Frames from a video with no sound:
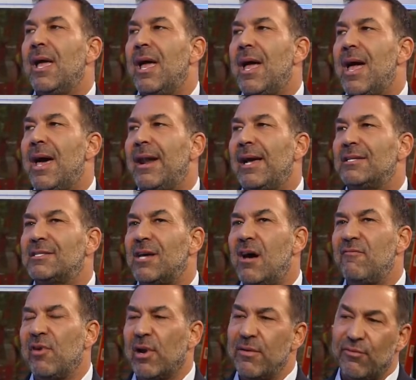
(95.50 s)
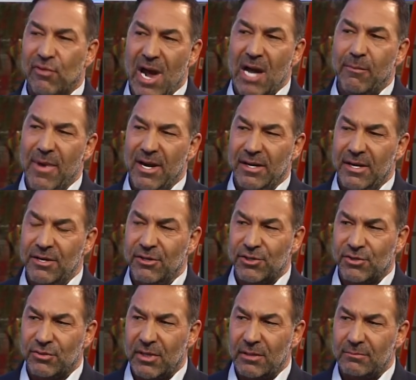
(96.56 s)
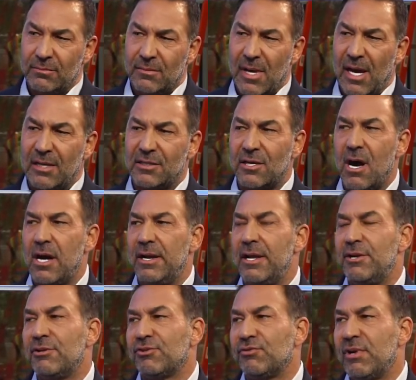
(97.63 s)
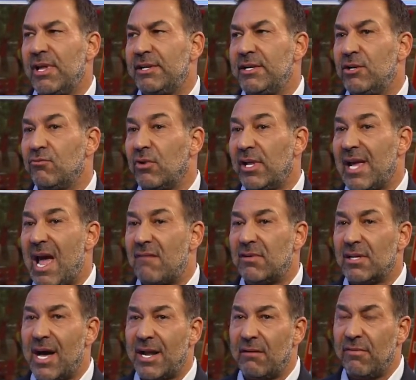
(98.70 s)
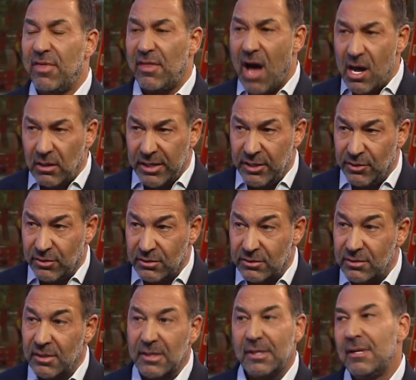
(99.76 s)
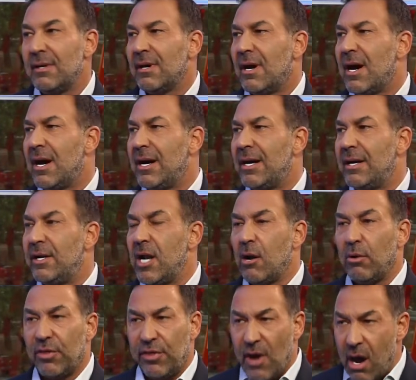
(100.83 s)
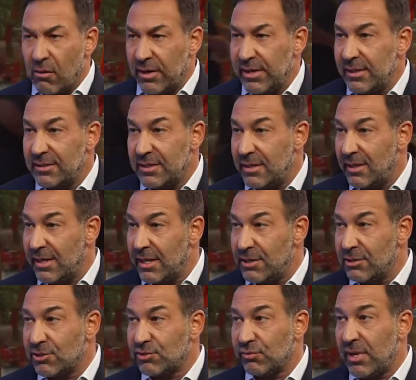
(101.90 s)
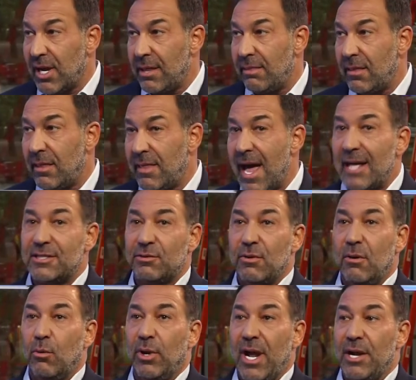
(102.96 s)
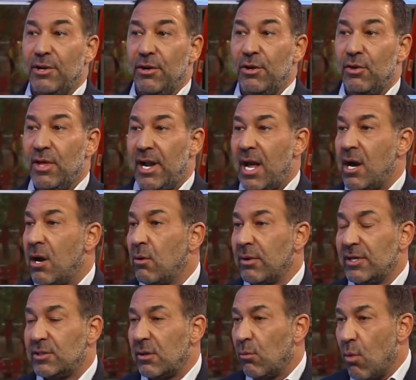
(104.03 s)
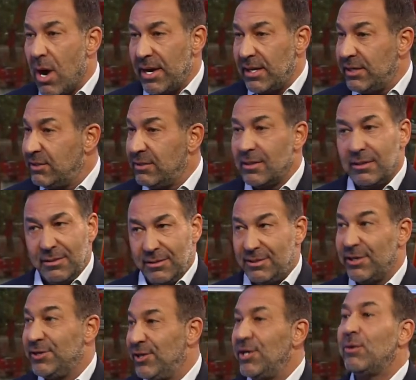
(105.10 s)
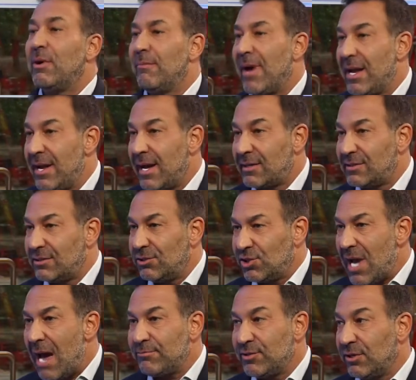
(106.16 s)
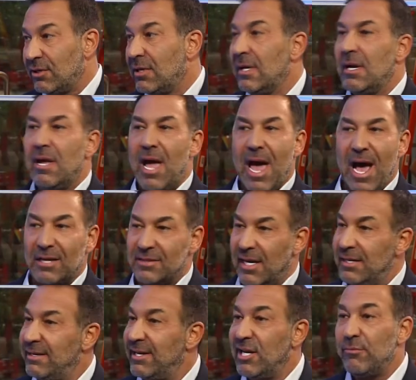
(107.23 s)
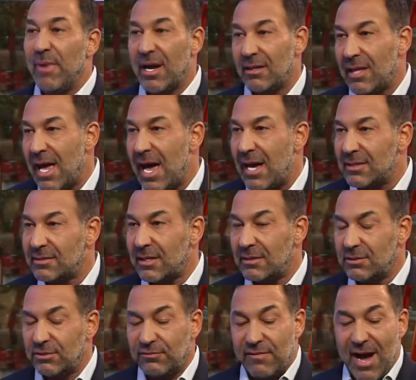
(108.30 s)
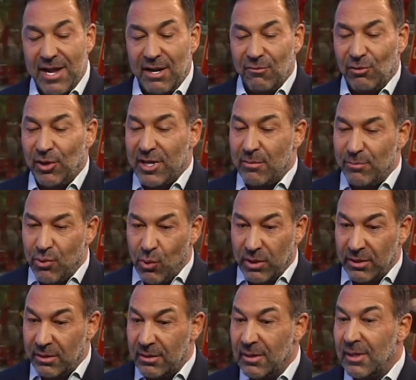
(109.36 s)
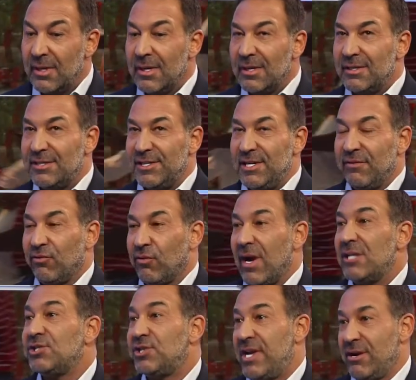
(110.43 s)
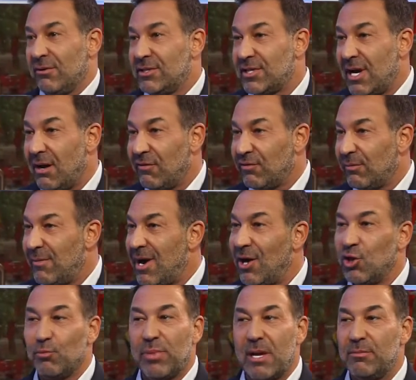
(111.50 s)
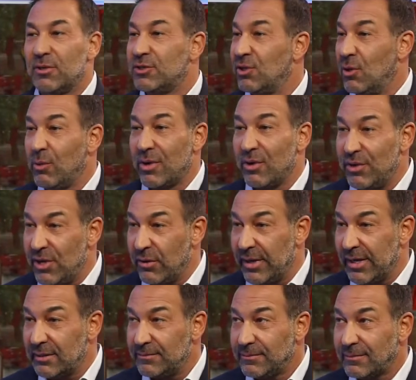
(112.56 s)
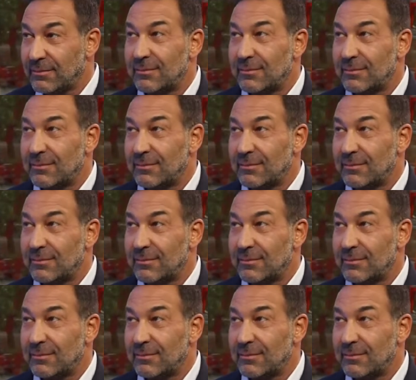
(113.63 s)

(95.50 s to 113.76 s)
And I saw a very fragmented industry. I saw an industry that didn't really have a lot of thought leaders, no authorities in the industry. And that's what I knew that I always wanted to do in my next chapter, as I did in my last. I just find it really important to differentiate yourself from other people doing what you're doing.